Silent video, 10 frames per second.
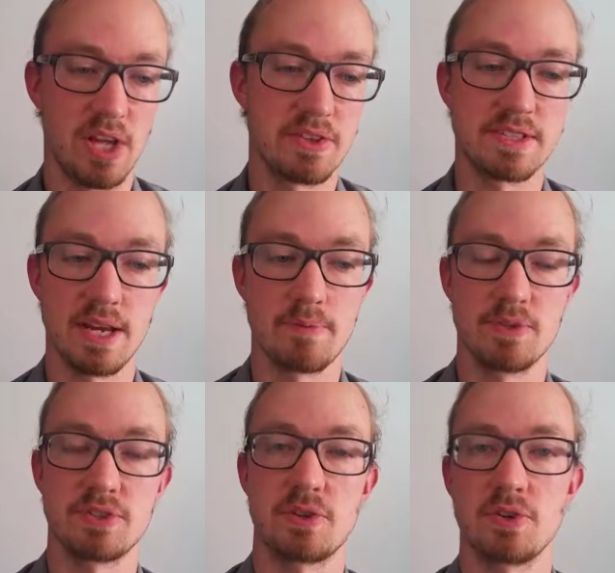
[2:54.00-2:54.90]
And
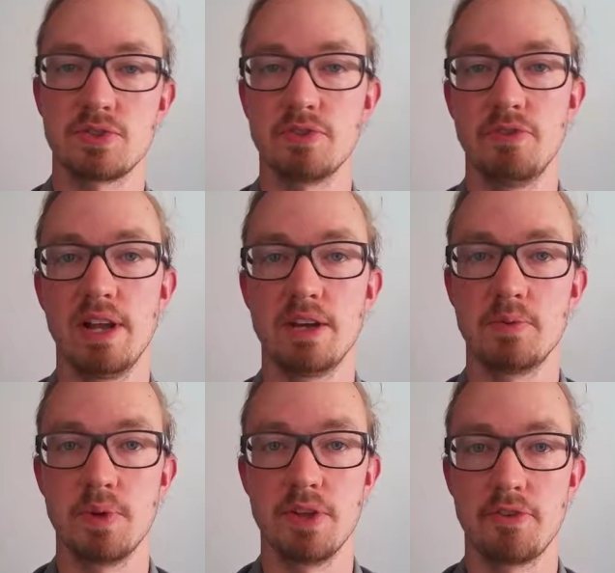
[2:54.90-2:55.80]
same is also
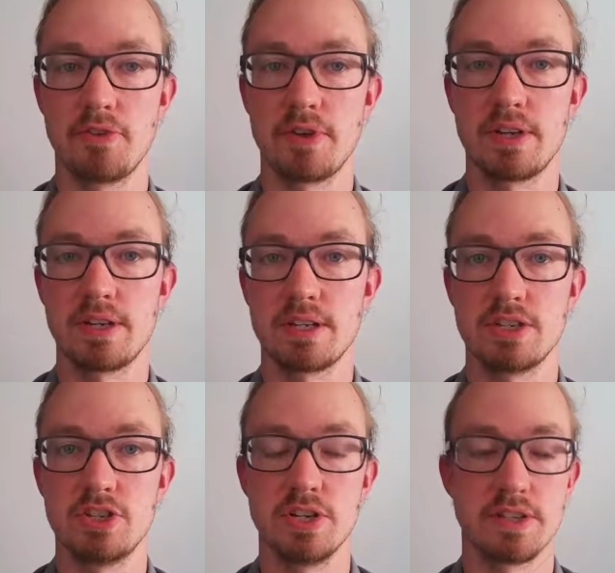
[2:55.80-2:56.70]
valid with
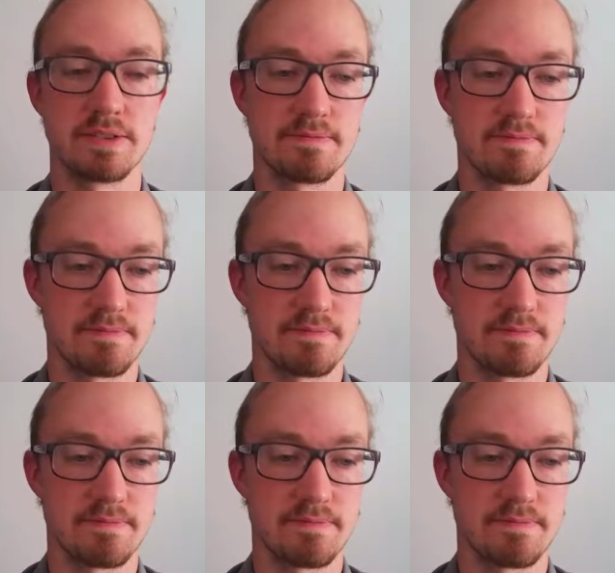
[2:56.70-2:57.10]
gears.